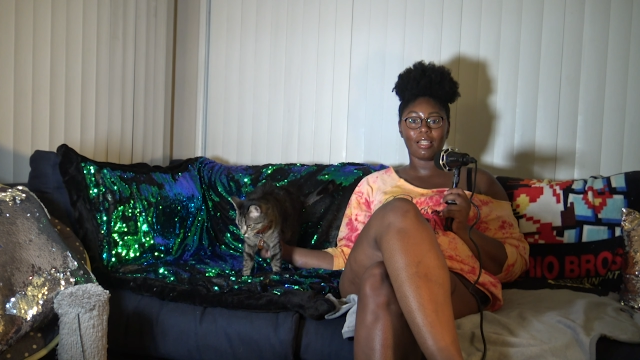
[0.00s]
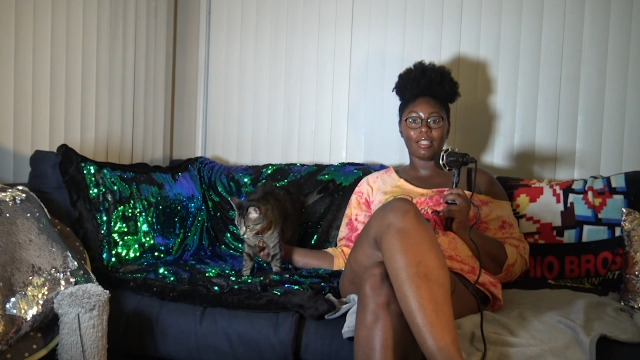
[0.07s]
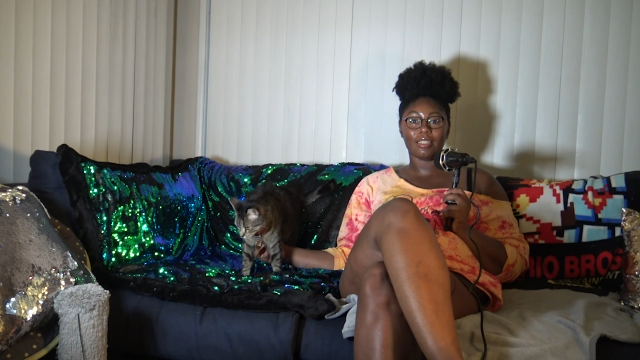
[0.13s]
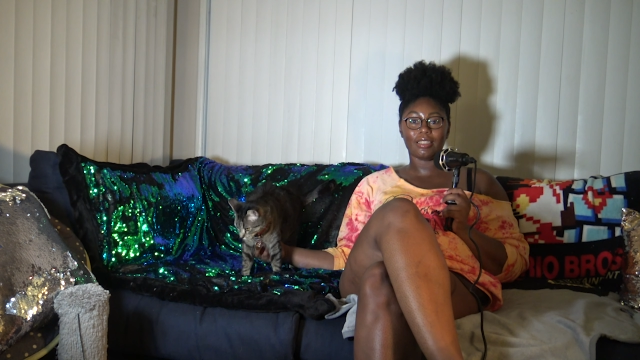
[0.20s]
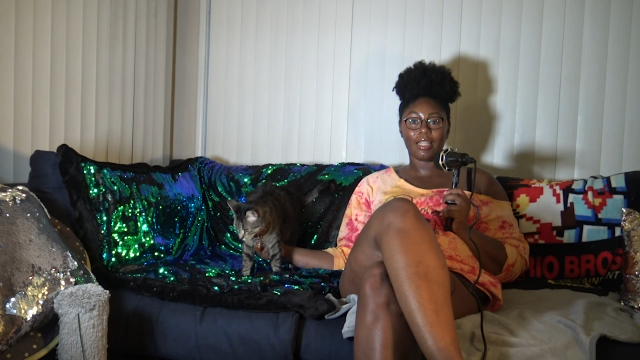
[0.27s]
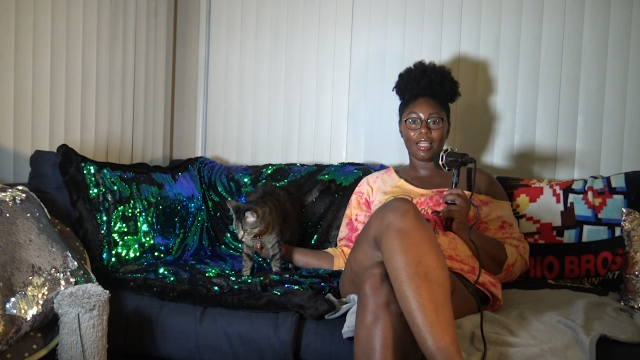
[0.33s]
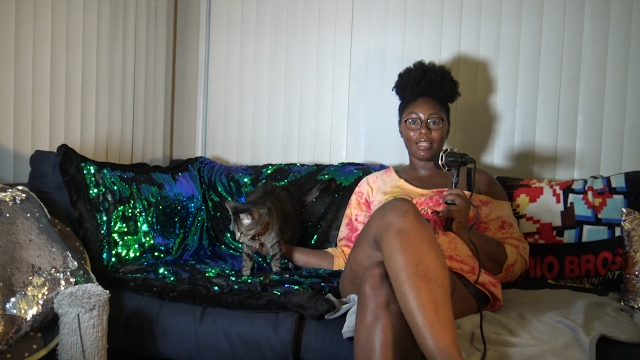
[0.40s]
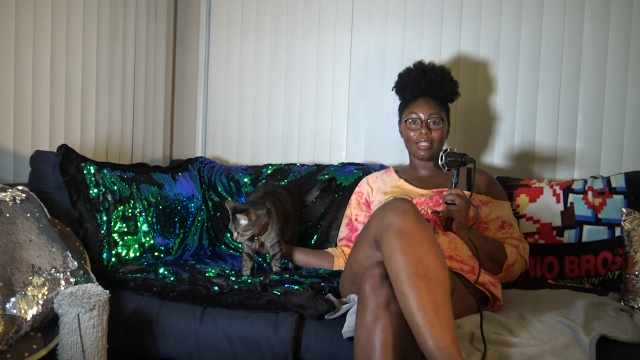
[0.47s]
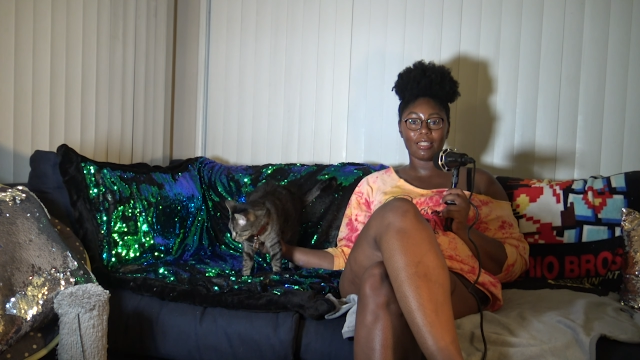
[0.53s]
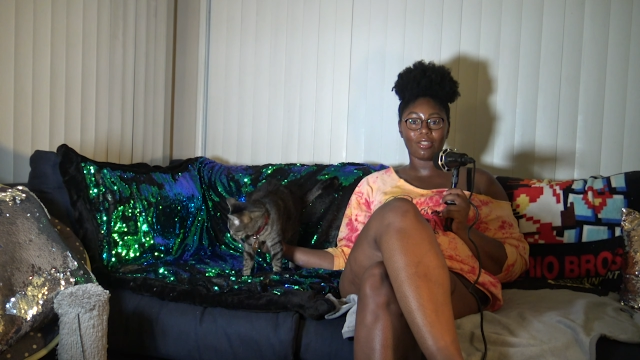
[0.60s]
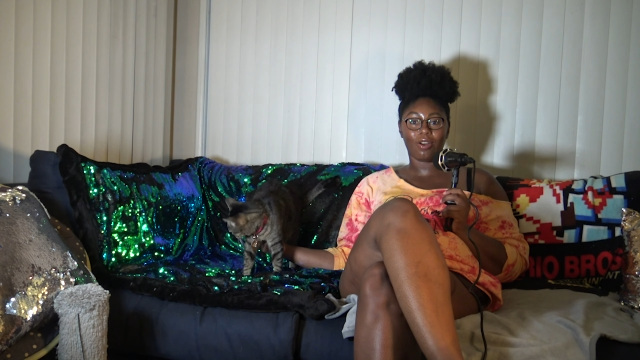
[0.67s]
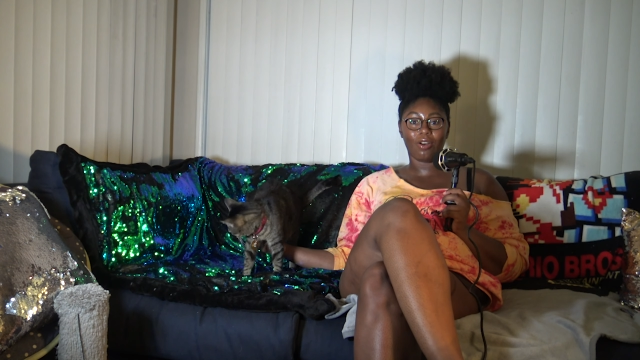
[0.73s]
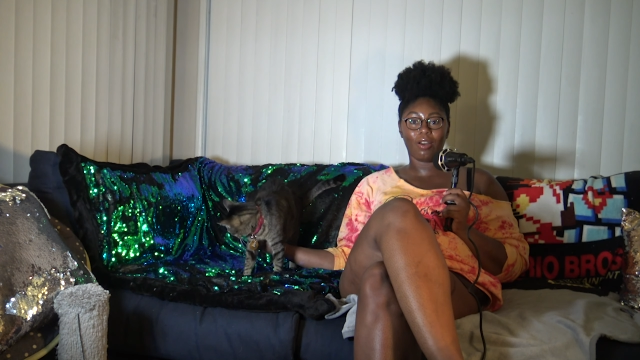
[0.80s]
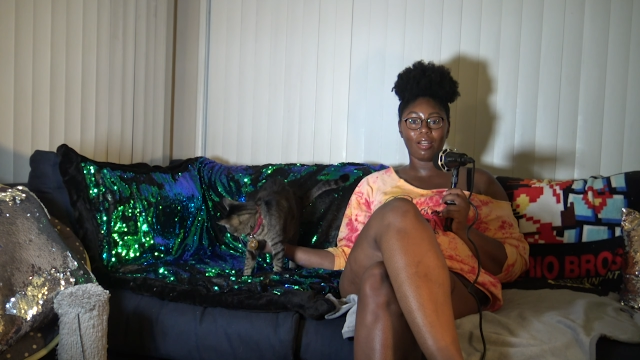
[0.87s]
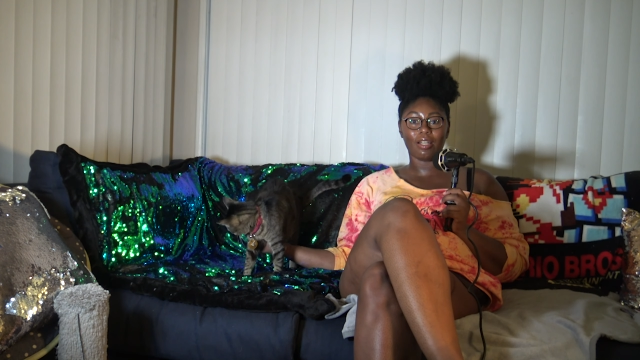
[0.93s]
they take this
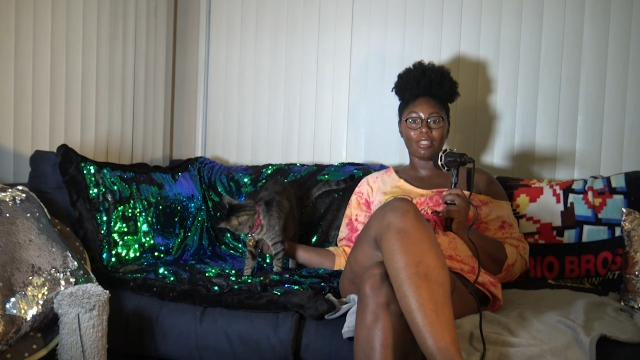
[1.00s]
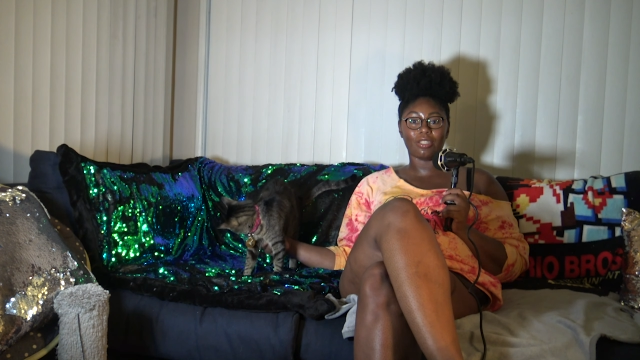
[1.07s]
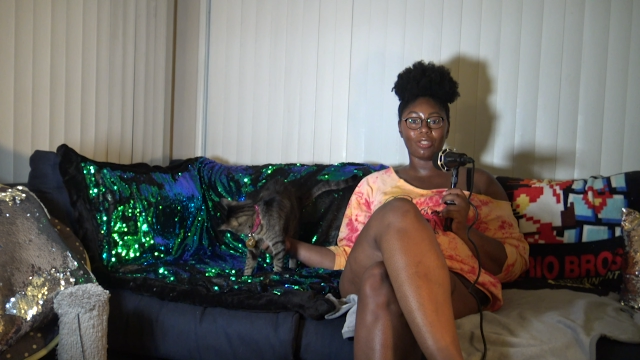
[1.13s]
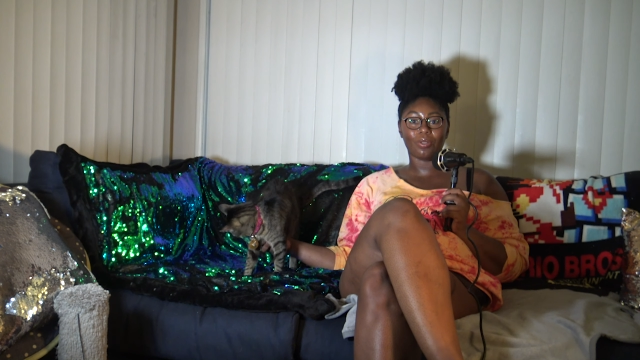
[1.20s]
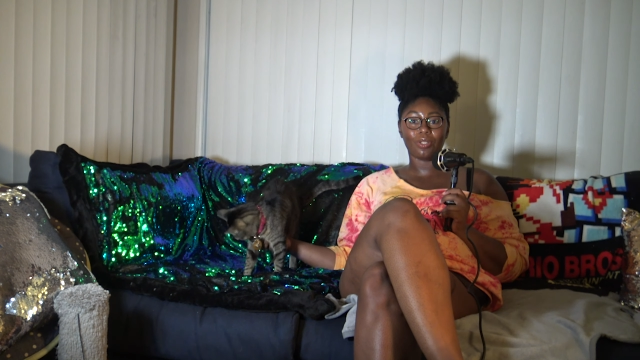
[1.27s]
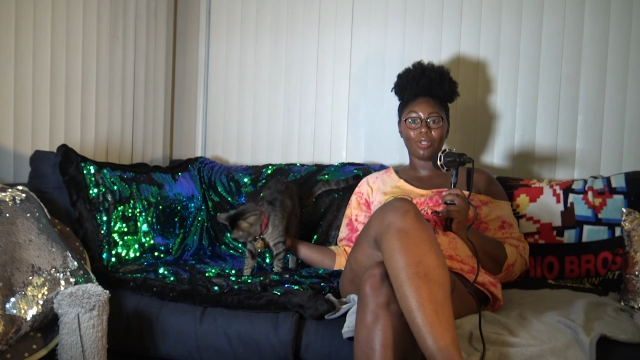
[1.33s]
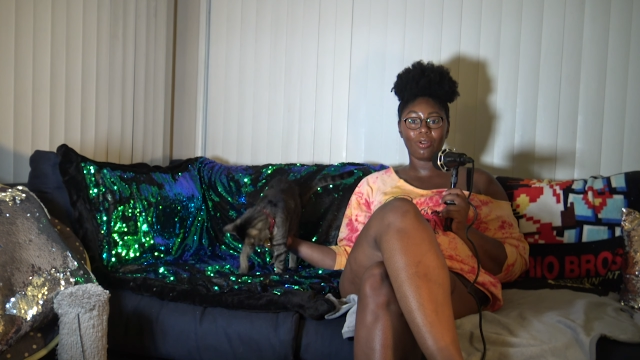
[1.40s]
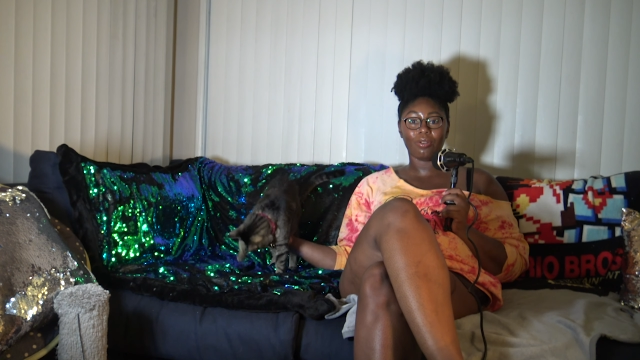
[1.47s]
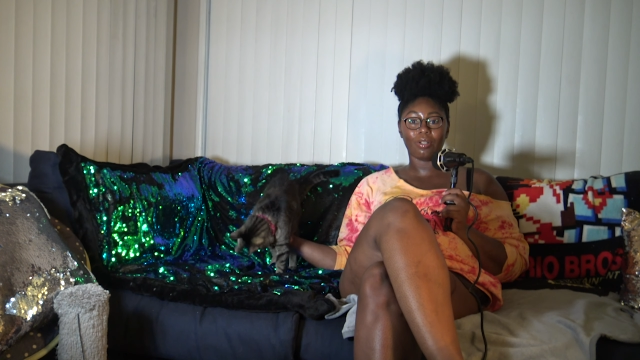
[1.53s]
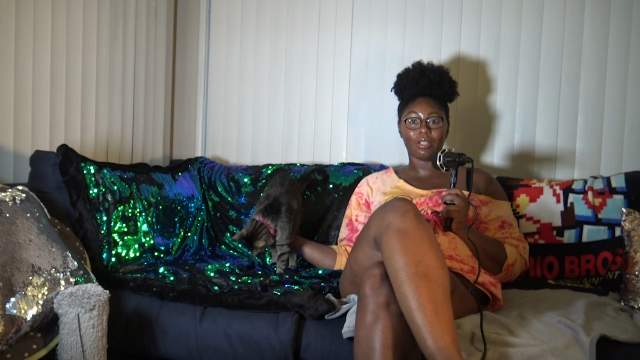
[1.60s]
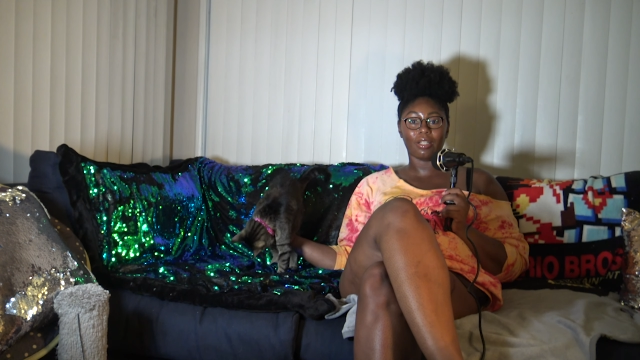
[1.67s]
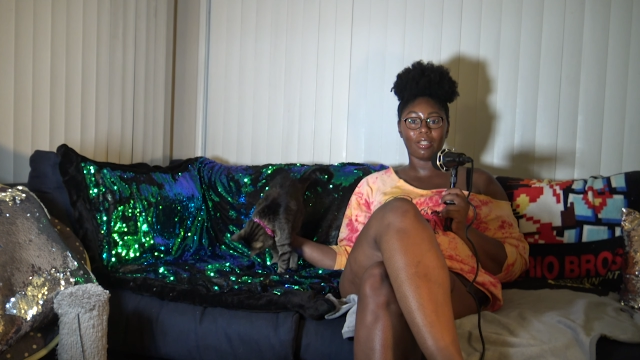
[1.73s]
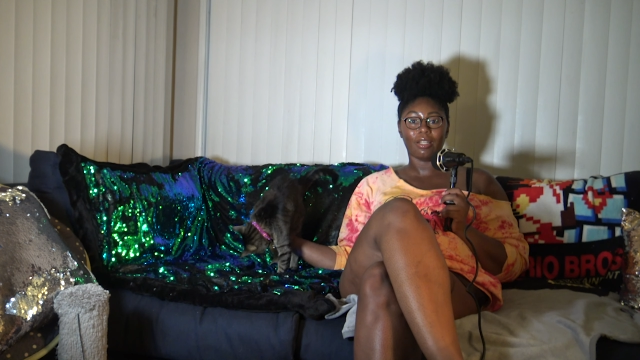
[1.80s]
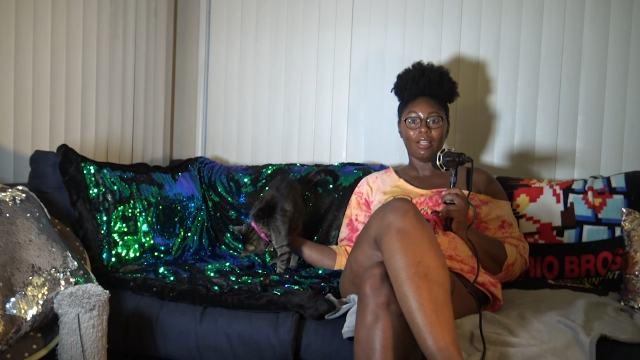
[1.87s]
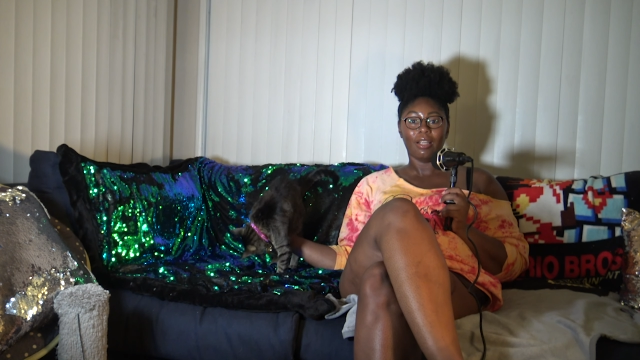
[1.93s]
on into
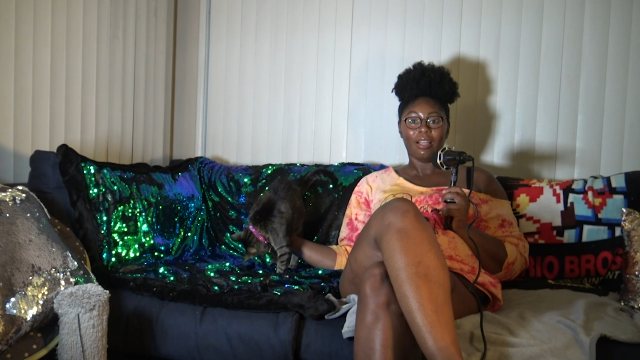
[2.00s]
adulthood,